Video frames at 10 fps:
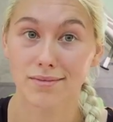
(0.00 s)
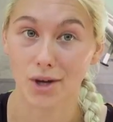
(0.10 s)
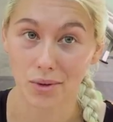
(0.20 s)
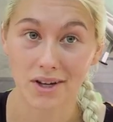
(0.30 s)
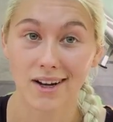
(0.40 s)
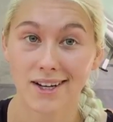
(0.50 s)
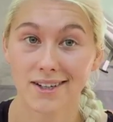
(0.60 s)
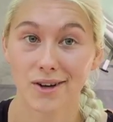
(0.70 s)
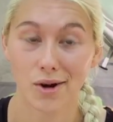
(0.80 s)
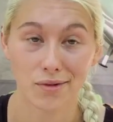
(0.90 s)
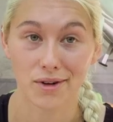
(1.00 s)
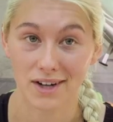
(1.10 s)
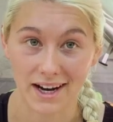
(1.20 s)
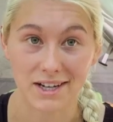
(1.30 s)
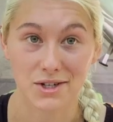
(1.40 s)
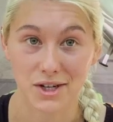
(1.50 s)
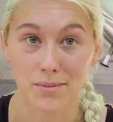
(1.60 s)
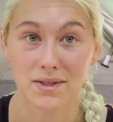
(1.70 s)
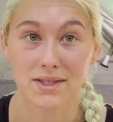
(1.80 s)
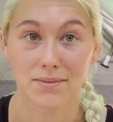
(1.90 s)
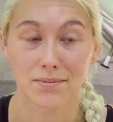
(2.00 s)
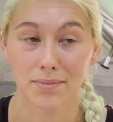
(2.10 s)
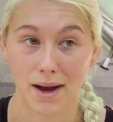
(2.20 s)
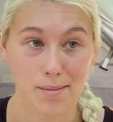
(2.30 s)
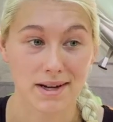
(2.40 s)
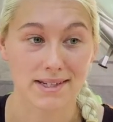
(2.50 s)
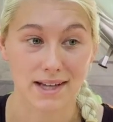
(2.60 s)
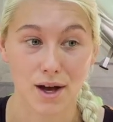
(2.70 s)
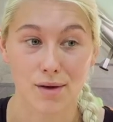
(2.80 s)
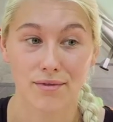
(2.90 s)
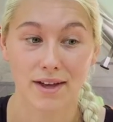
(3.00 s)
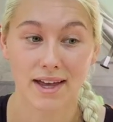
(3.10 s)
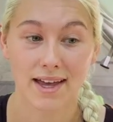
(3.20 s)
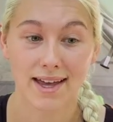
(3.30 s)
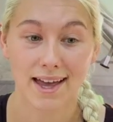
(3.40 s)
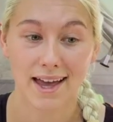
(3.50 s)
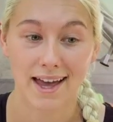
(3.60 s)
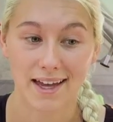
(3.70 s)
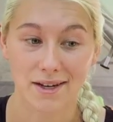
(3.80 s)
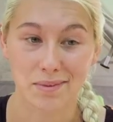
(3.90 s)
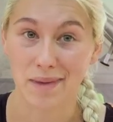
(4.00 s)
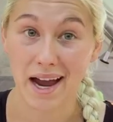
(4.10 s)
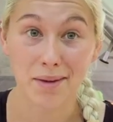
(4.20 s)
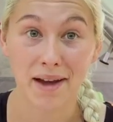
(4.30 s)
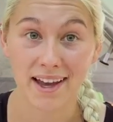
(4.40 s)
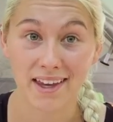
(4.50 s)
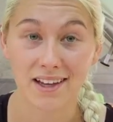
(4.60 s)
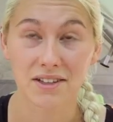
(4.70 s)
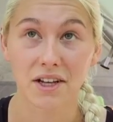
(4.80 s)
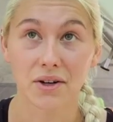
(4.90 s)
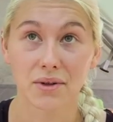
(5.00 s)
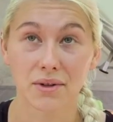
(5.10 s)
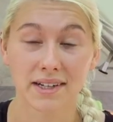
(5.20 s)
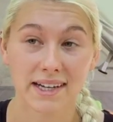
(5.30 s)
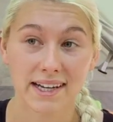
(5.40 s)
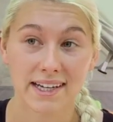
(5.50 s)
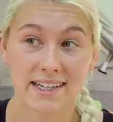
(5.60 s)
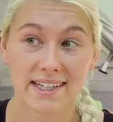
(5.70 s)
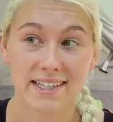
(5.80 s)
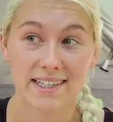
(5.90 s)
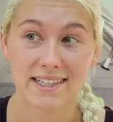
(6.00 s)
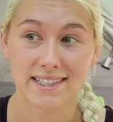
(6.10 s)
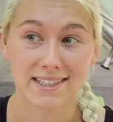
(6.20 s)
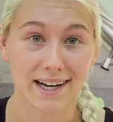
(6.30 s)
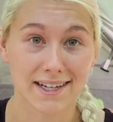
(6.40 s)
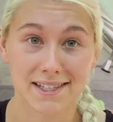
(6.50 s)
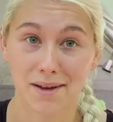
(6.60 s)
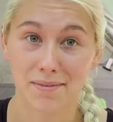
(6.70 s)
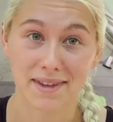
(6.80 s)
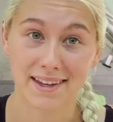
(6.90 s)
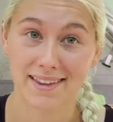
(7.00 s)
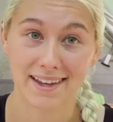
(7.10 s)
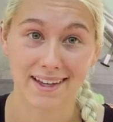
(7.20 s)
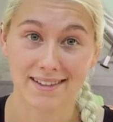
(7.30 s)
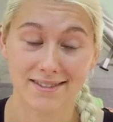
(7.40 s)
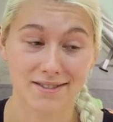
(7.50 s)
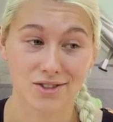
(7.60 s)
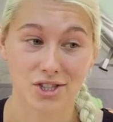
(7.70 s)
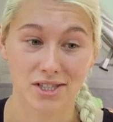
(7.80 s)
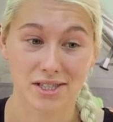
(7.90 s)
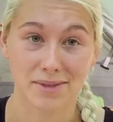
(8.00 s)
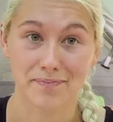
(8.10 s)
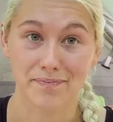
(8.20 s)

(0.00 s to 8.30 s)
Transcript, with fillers: going on overnight trips by myself and backpacking alone is not something that just